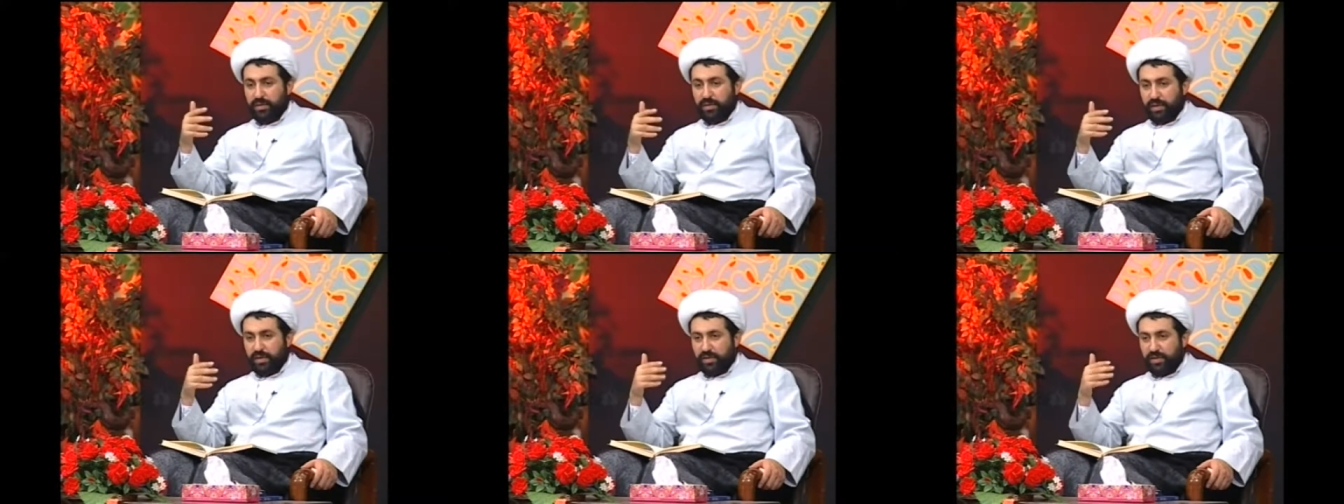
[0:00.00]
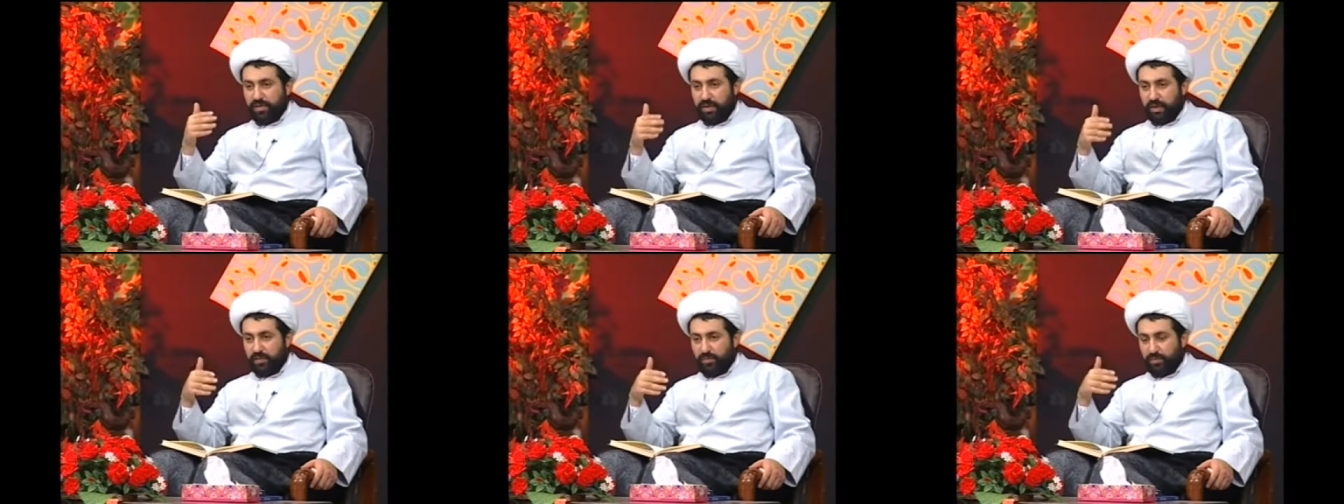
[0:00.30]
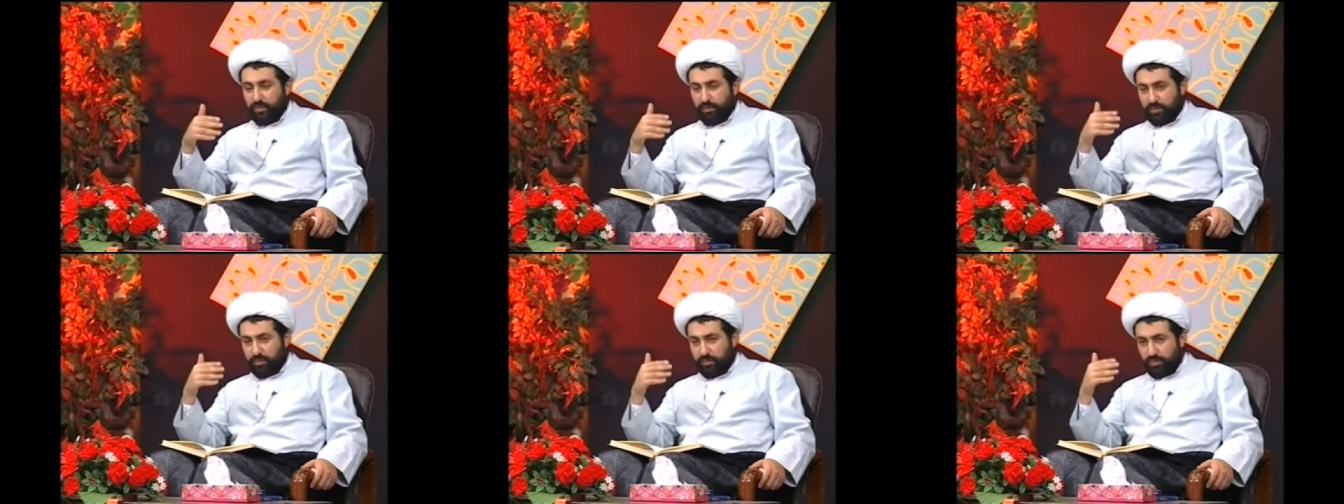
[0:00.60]
it's
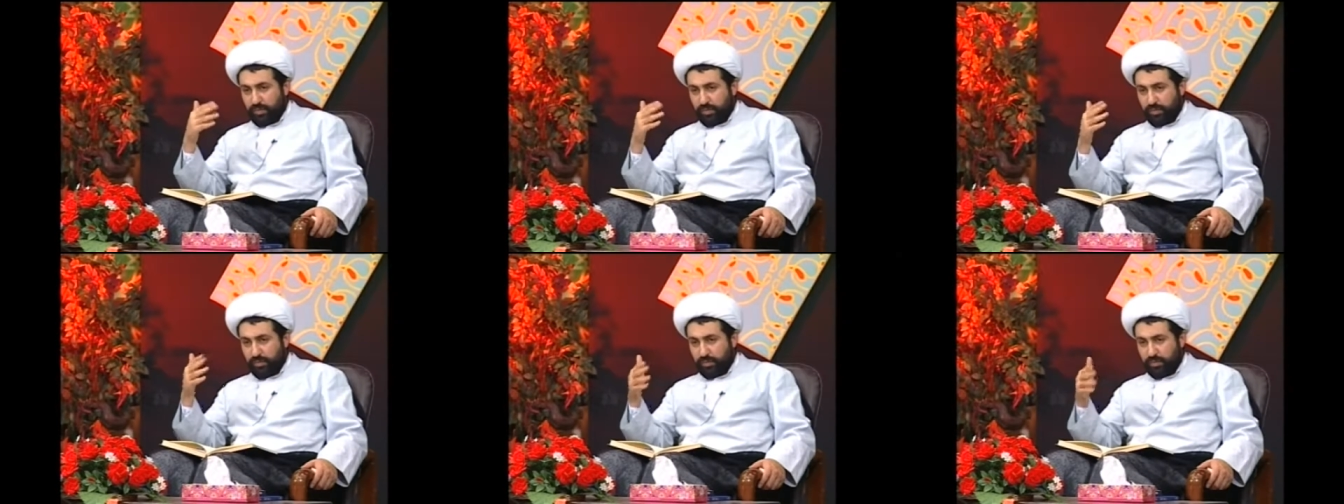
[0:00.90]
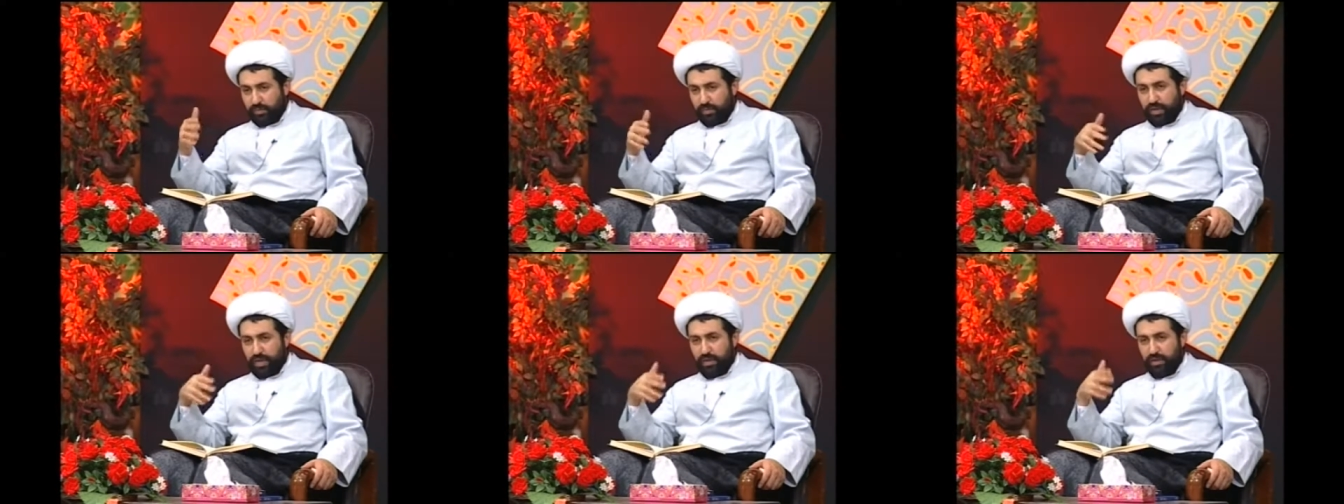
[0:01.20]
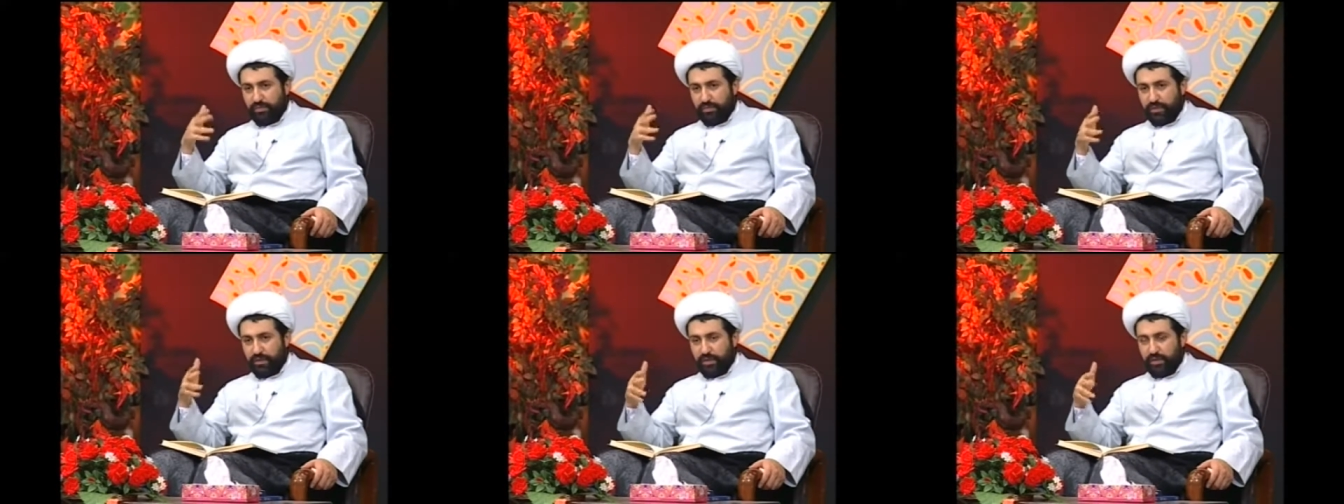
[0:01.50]
not to the
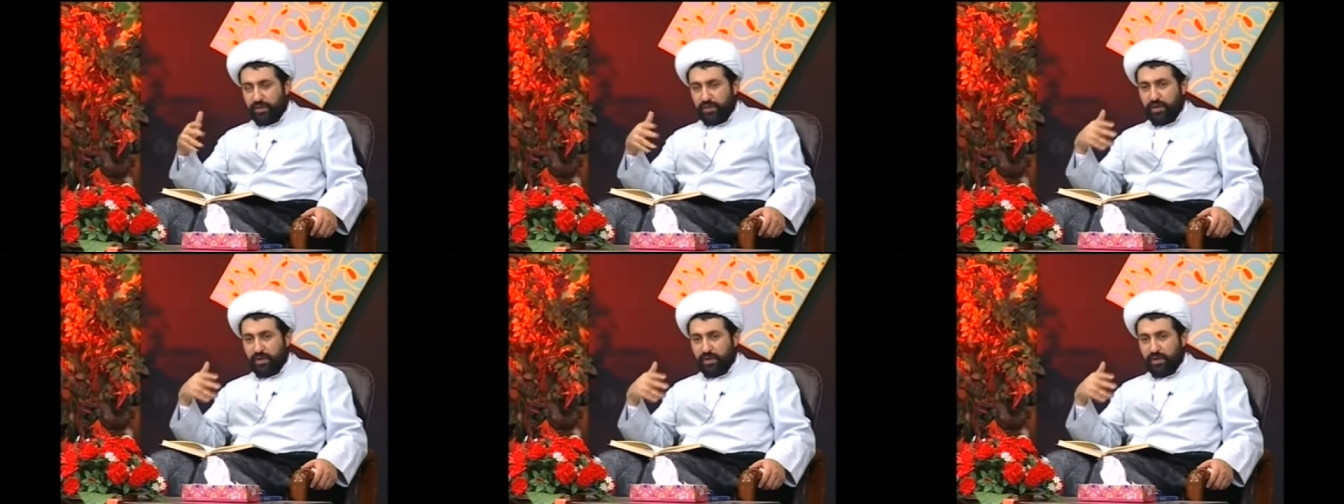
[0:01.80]
benefit,